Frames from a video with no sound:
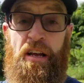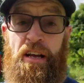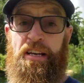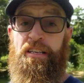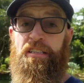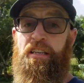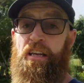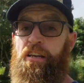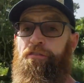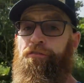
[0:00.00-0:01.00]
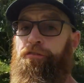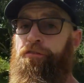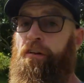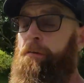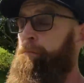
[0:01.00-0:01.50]
Is if
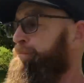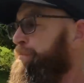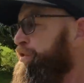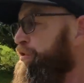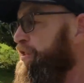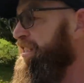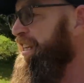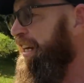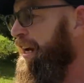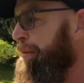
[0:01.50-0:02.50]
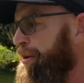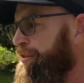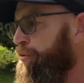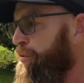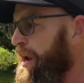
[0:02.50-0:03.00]
you're setting up
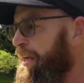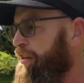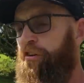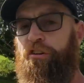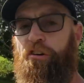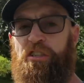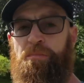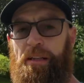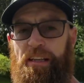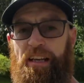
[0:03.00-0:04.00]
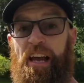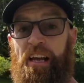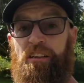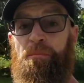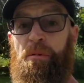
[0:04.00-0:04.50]
in the rain or you're expecting
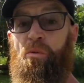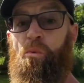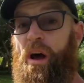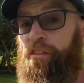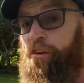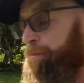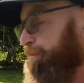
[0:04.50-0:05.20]
inclement weather,